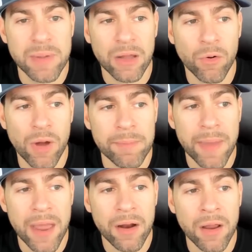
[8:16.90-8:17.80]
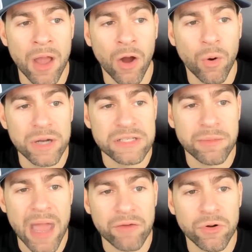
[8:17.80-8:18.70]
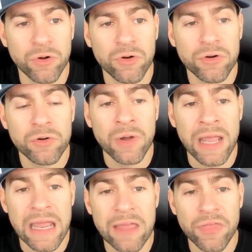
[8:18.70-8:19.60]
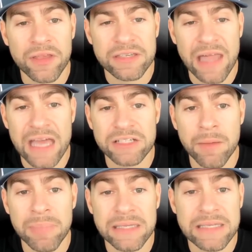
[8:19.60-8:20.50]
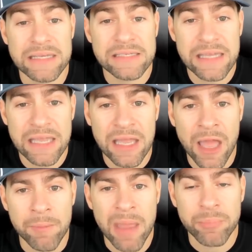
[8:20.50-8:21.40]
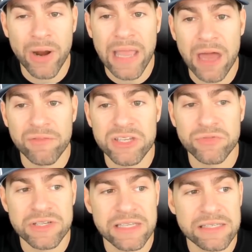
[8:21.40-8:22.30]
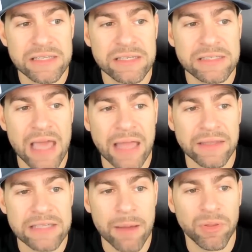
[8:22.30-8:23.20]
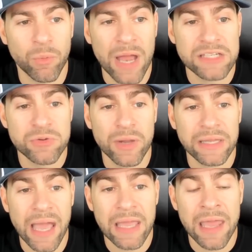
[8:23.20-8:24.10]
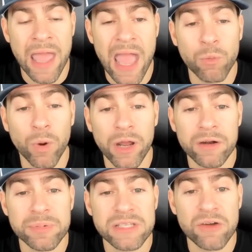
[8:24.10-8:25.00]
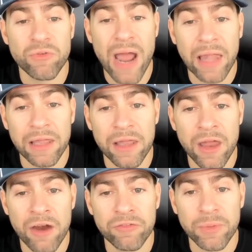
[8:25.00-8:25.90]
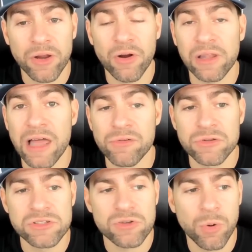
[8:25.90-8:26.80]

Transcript: Bitcoin pair. According to the macro guru, ETH slash BTC may break out of its resistance at the top of the wedge to ignite a 100% rally from the current levels.